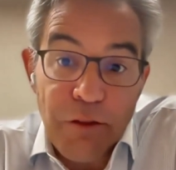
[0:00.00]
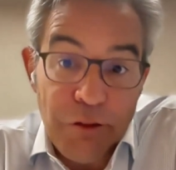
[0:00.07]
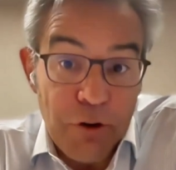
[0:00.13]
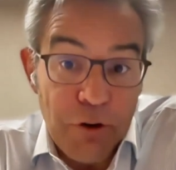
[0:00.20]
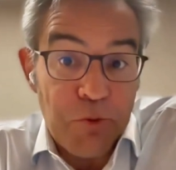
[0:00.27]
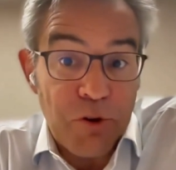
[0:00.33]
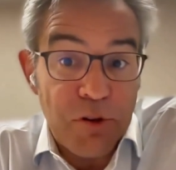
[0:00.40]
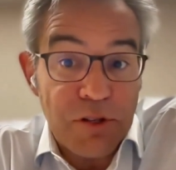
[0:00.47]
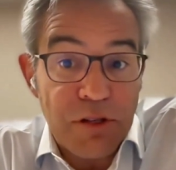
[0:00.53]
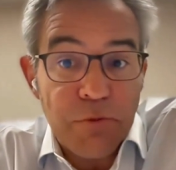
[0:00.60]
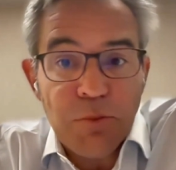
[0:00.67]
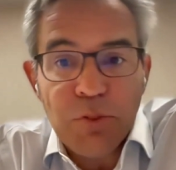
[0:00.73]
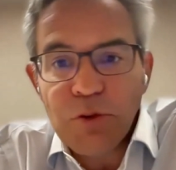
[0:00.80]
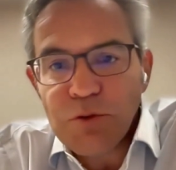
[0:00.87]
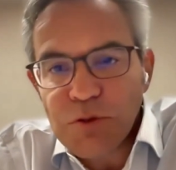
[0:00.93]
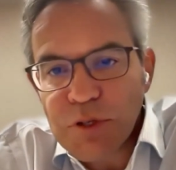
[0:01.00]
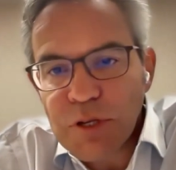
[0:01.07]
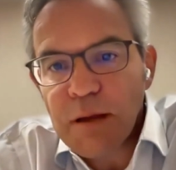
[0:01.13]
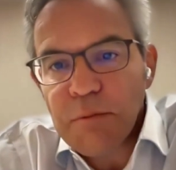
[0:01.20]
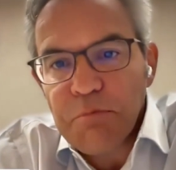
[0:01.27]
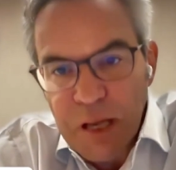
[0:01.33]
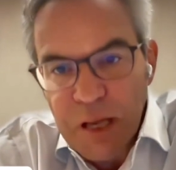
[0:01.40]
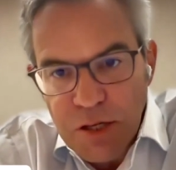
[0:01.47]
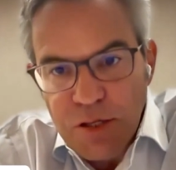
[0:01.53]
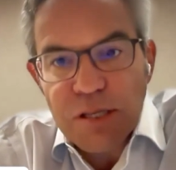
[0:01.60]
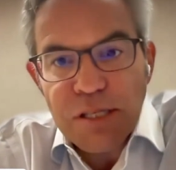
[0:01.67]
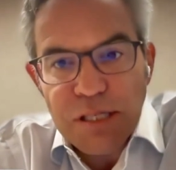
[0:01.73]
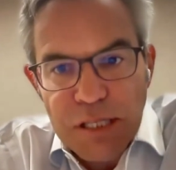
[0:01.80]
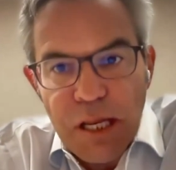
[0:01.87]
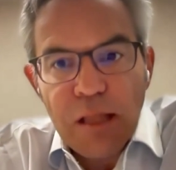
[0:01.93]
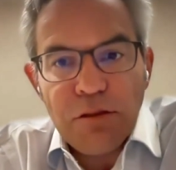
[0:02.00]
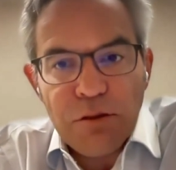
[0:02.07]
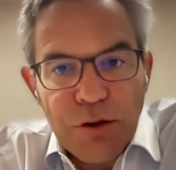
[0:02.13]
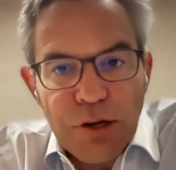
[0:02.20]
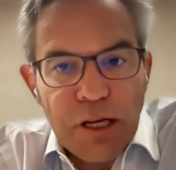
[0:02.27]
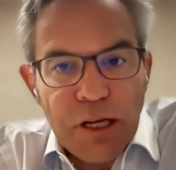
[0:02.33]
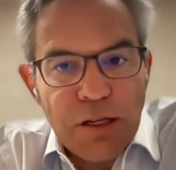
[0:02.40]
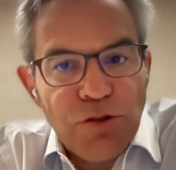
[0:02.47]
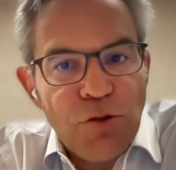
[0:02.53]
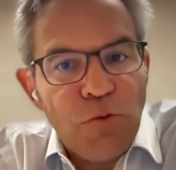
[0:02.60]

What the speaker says: three principles: patient-centeredness.